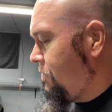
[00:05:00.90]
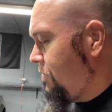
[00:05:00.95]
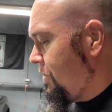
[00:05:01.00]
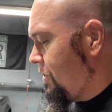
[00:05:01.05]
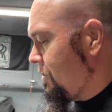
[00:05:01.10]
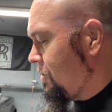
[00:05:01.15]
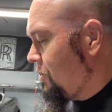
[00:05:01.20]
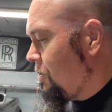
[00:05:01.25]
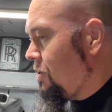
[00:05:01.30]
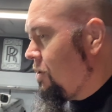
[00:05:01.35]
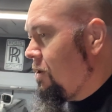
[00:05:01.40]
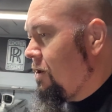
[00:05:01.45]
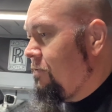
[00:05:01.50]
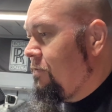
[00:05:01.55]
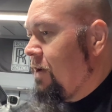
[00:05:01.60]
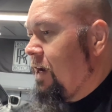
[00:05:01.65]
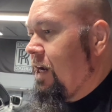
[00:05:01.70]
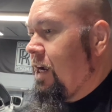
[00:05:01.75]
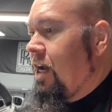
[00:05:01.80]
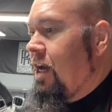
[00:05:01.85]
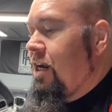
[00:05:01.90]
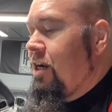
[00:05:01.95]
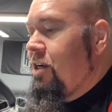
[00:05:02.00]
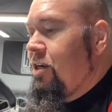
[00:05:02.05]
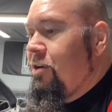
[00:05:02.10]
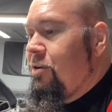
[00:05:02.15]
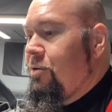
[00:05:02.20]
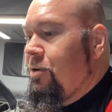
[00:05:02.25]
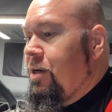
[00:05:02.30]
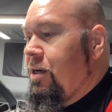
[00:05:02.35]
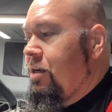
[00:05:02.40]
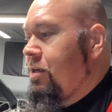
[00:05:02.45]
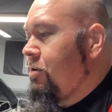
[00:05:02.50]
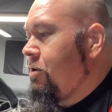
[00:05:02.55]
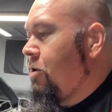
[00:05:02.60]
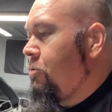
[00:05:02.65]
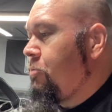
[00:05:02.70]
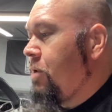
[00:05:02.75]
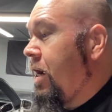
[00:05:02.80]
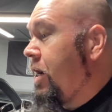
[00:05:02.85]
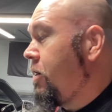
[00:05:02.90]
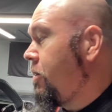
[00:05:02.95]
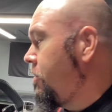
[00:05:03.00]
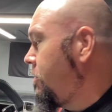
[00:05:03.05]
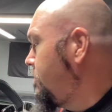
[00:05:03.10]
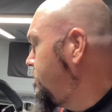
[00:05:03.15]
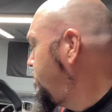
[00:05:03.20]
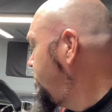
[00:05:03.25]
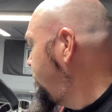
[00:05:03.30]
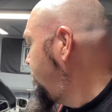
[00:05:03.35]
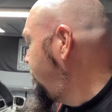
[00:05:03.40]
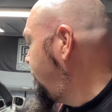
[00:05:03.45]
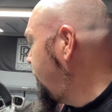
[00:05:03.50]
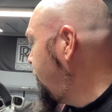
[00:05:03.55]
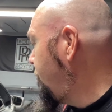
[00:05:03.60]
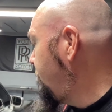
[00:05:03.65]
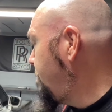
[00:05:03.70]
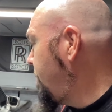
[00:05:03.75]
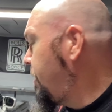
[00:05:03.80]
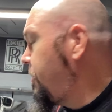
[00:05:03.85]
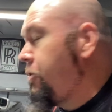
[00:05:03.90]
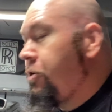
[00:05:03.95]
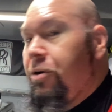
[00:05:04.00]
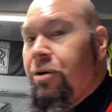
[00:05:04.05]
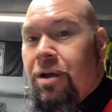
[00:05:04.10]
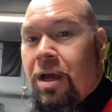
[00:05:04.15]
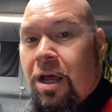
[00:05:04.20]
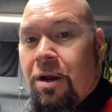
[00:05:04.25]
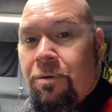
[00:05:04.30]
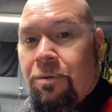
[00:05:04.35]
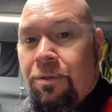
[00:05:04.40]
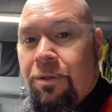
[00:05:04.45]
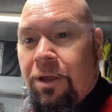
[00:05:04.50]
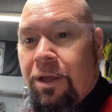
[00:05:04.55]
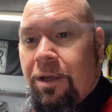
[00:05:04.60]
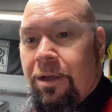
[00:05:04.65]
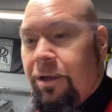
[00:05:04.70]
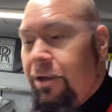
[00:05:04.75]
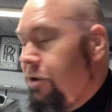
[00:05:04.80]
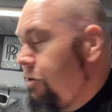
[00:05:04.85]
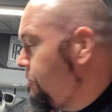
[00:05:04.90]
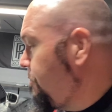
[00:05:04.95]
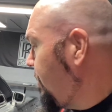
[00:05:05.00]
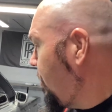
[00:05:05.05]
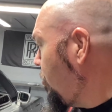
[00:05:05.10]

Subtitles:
in this car if I got into a regular fender bender. I don't think you'd be